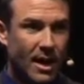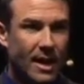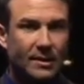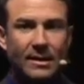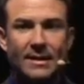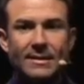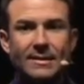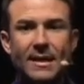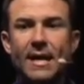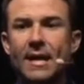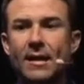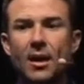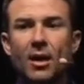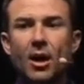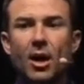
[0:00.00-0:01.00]
And let's
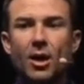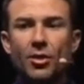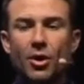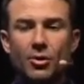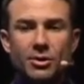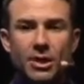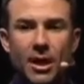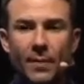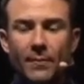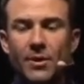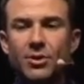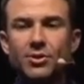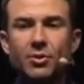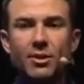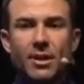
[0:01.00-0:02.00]
say those
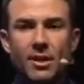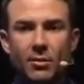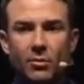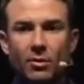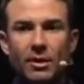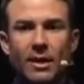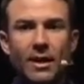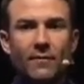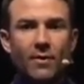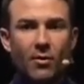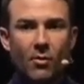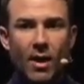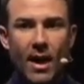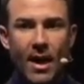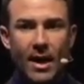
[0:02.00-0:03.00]
companies are equal in every
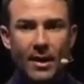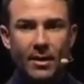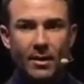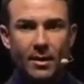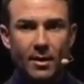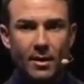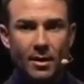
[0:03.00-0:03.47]
way.